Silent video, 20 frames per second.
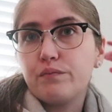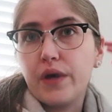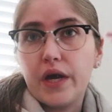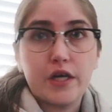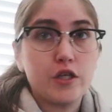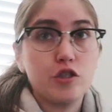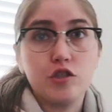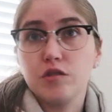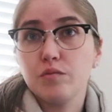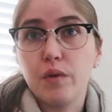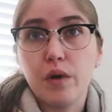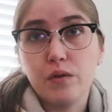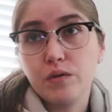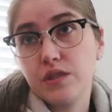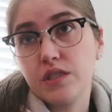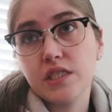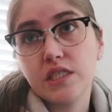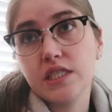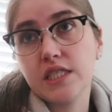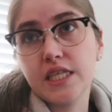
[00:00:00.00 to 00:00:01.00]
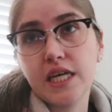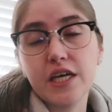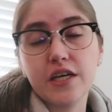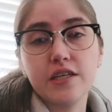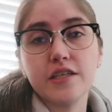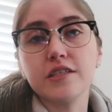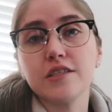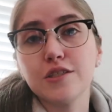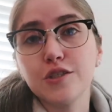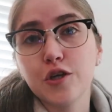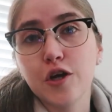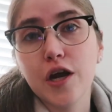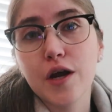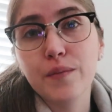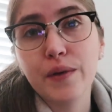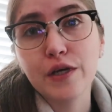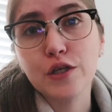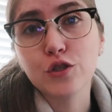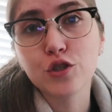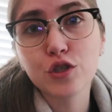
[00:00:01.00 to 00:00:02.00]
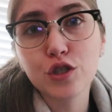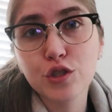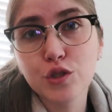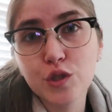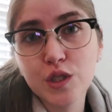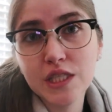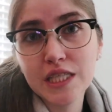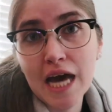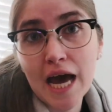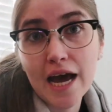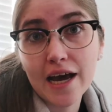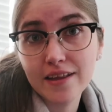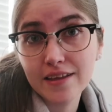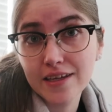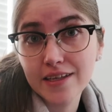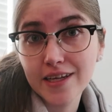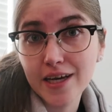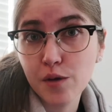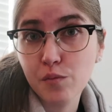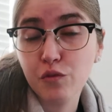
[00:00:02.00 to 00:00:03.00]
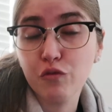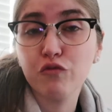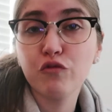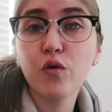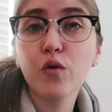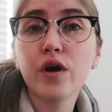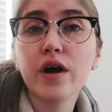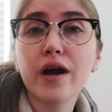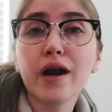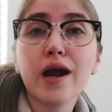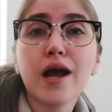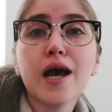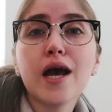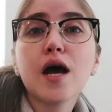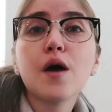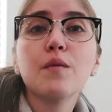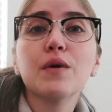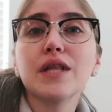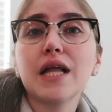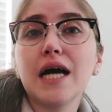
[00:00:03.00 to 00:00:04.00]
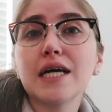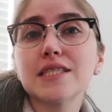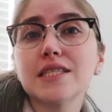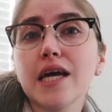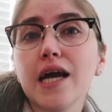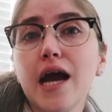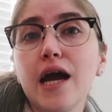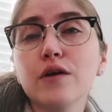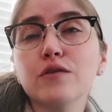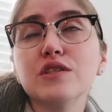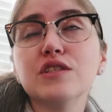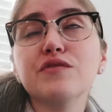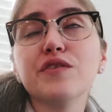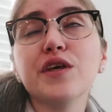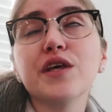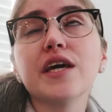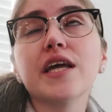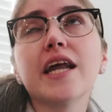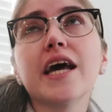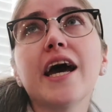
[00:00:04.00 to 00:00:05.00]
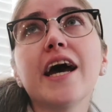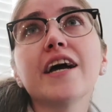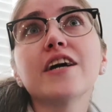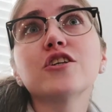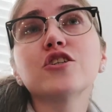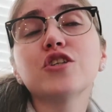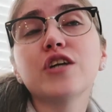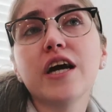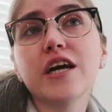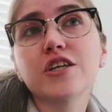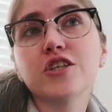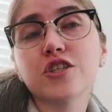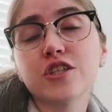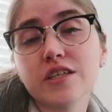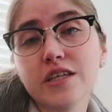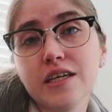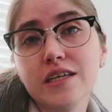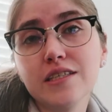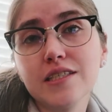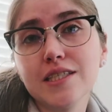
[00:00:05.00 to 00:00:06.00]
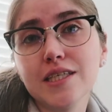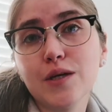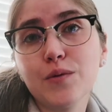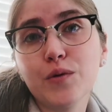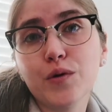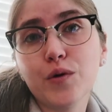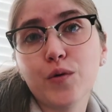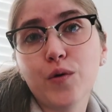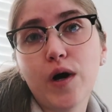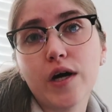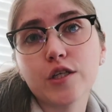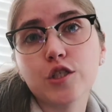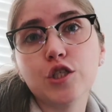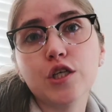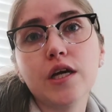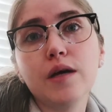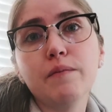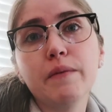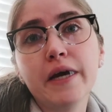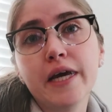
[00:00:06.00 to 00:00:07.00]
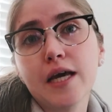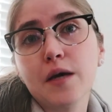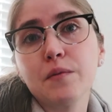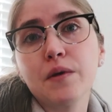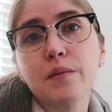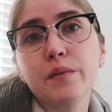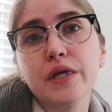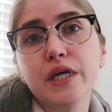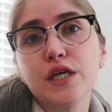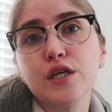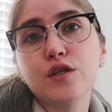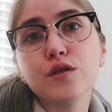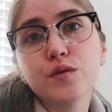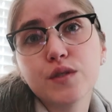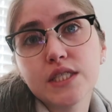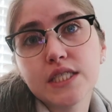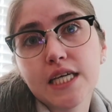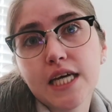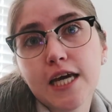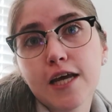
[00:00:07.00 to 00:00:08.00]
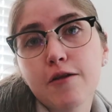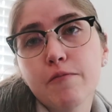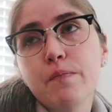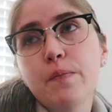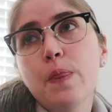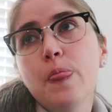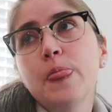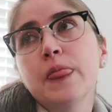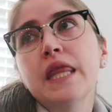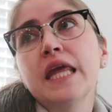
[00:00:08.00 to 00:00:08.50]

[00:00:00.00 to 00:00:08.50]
pictures posted today on Instagram. I usually do that the night before, but last night I was feeling extra, extra lazy. We were watching Miami play Houston,